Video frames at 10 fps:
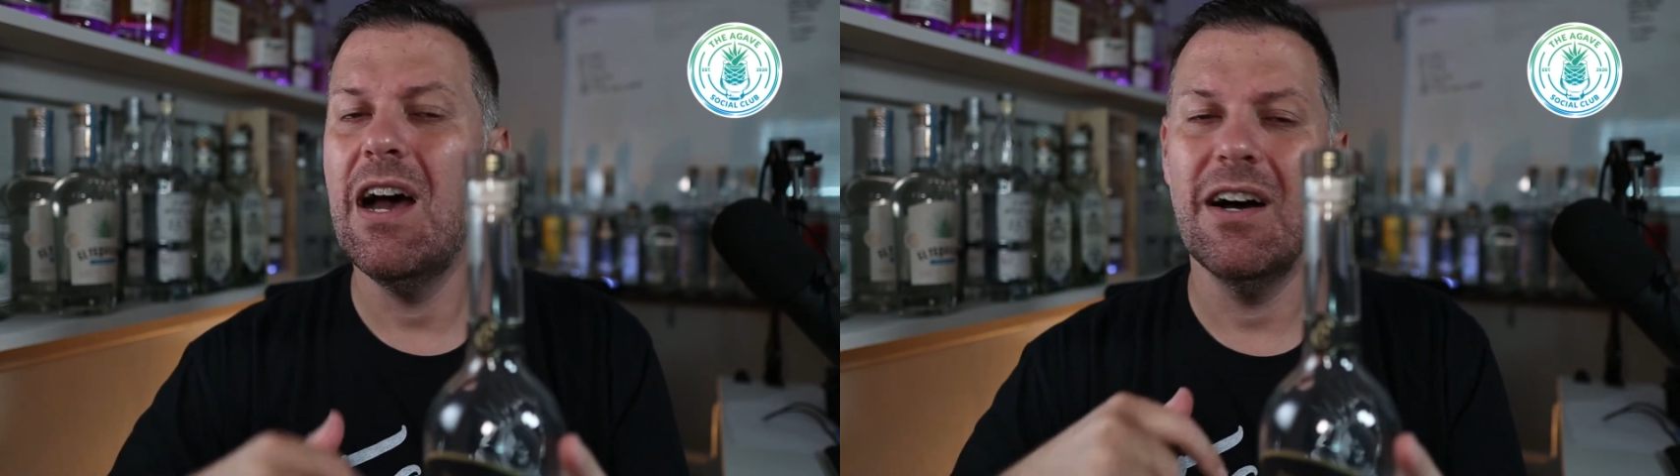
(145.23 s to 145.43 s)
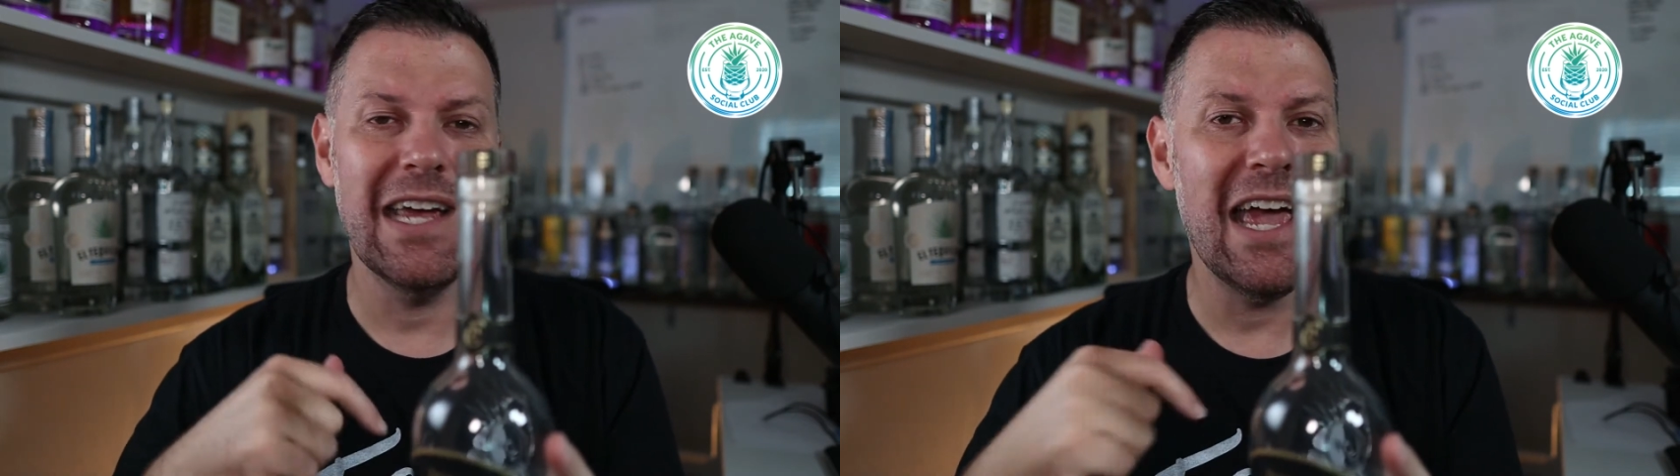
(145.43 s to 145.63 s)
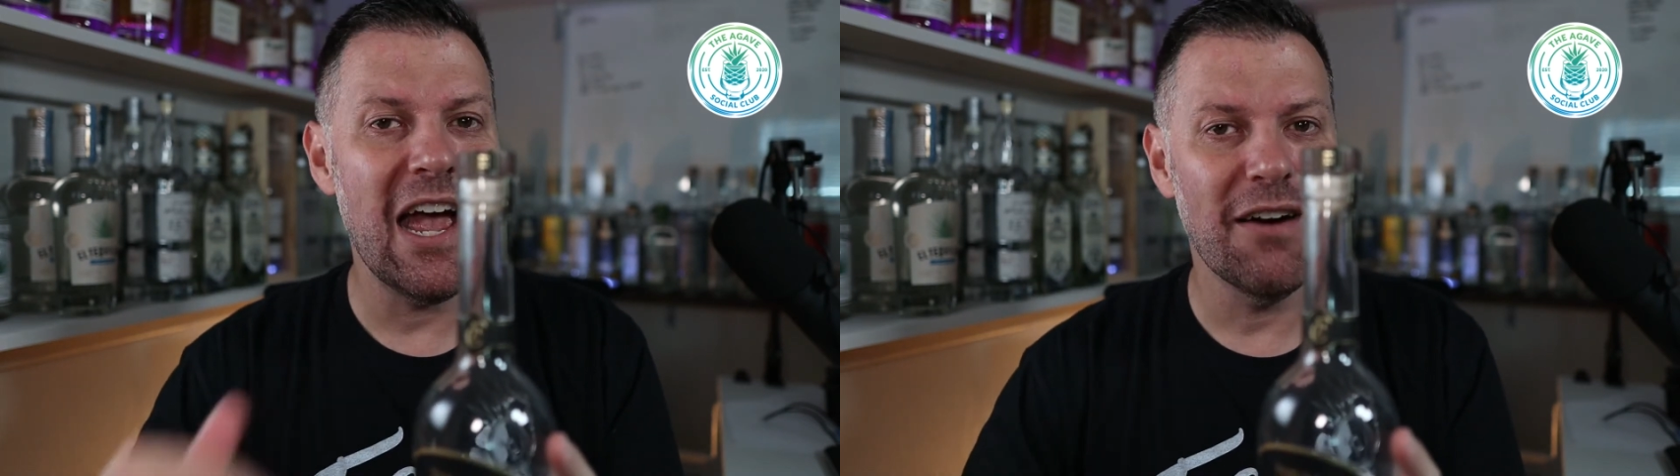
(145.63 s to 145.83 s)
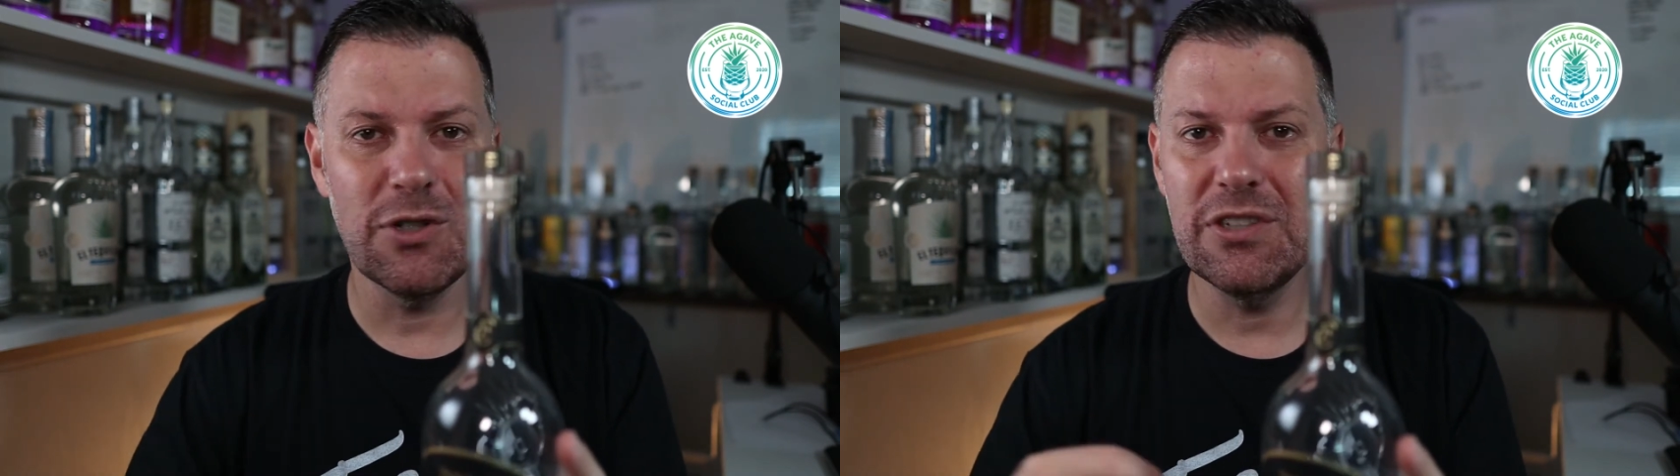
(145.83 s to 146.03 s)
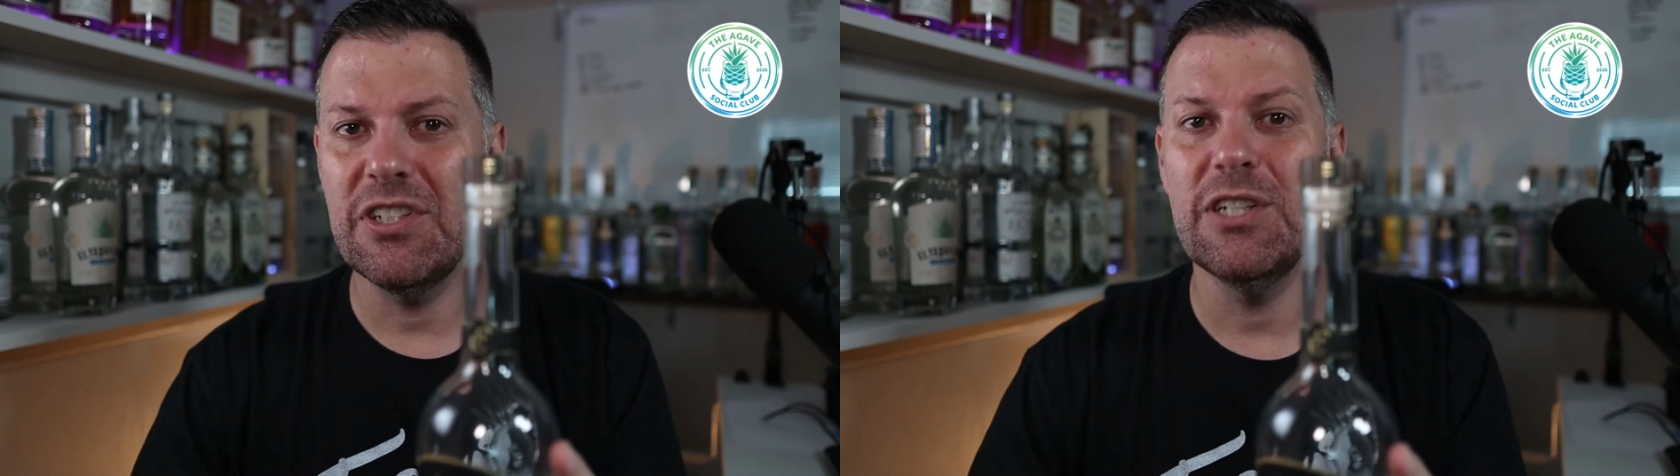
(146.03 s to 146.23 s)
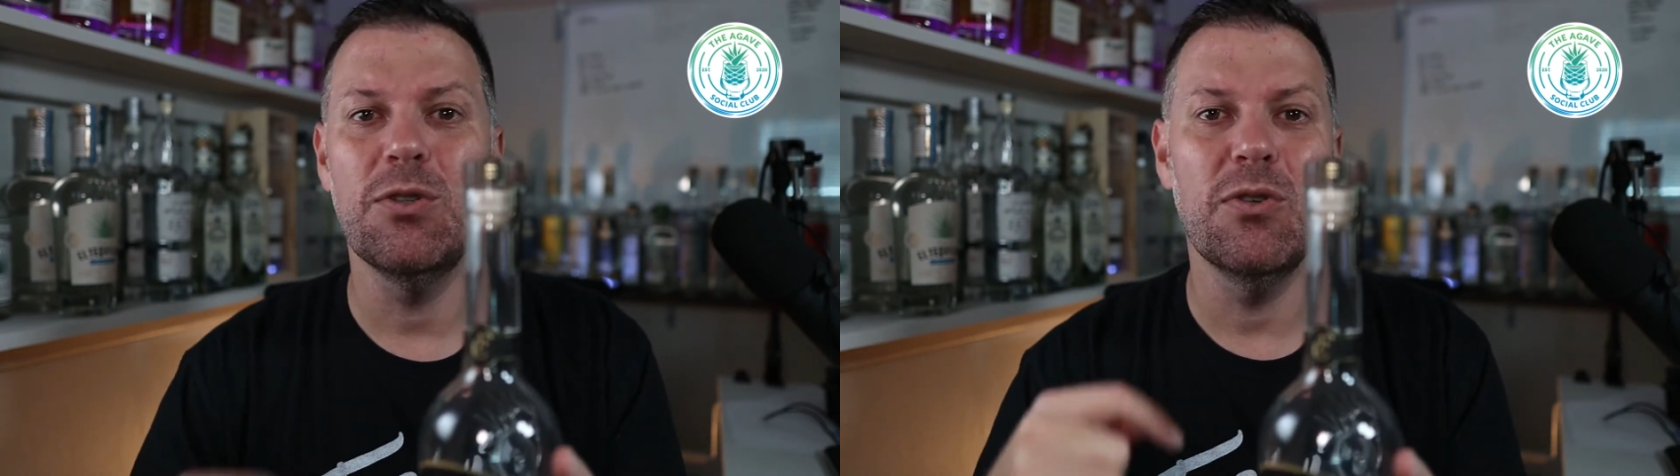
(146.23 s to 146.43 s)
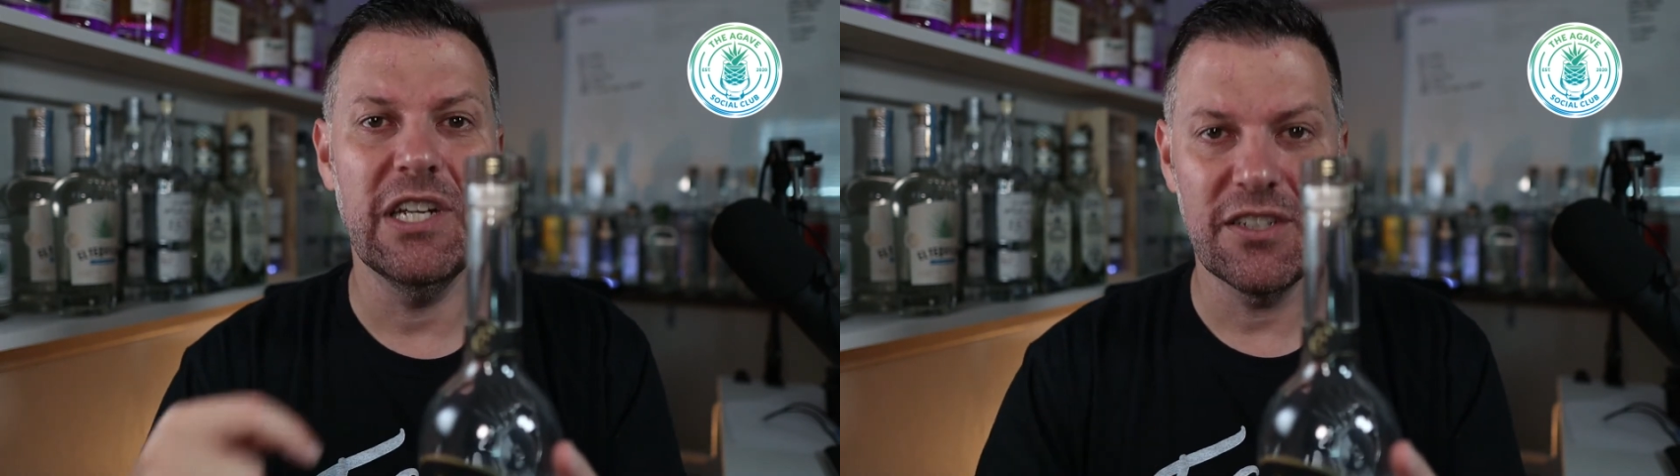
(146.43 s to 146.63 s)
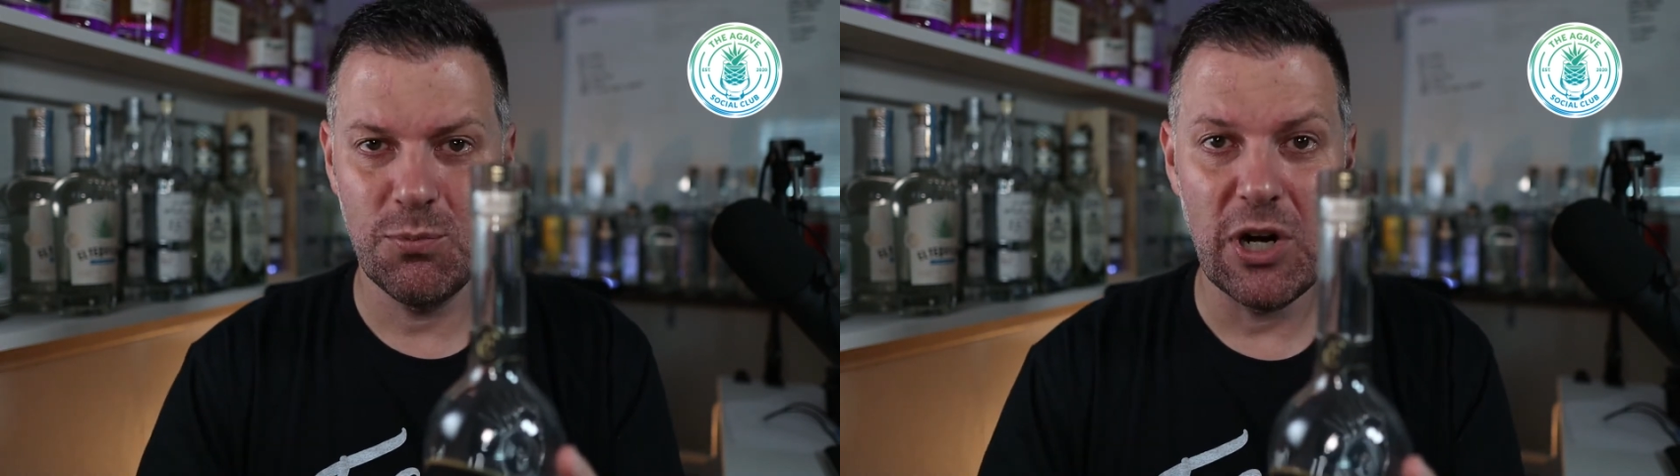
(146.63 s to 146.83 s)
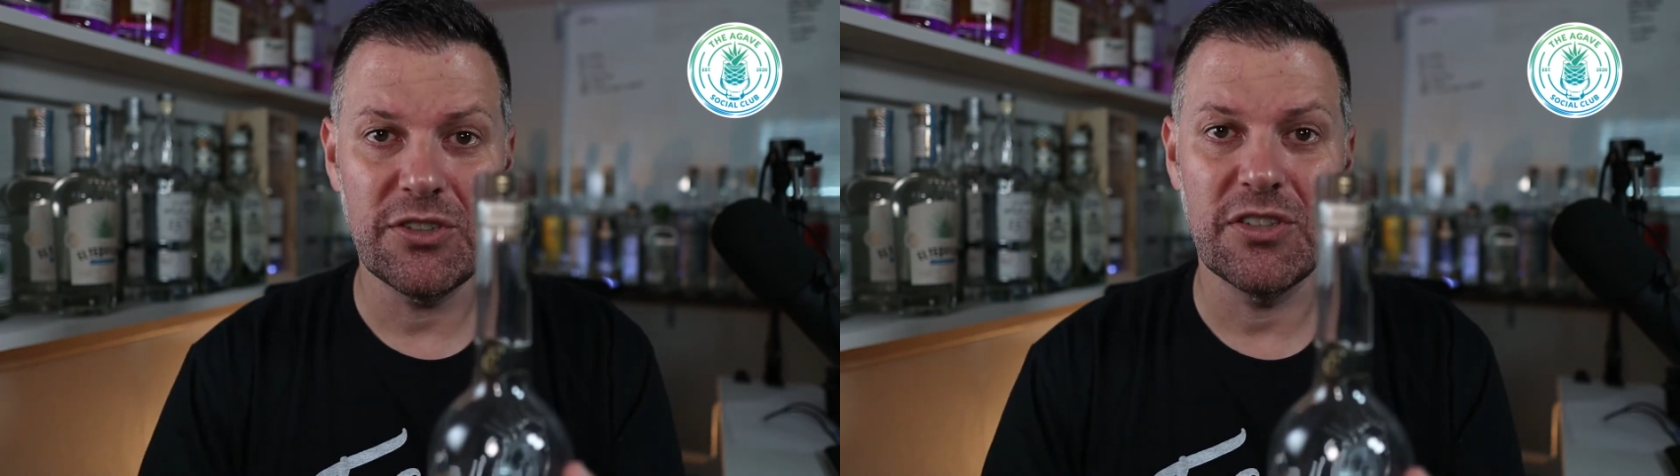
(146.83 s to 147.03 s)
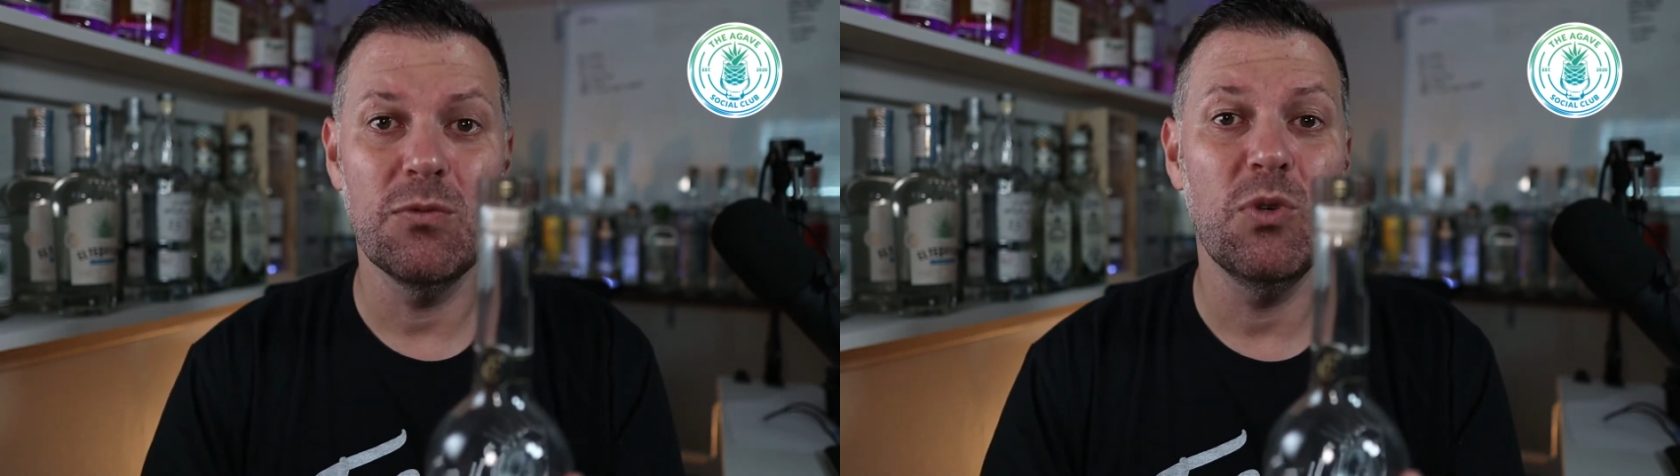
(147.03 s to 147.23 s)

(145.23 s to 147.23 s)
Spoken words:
on every single expression,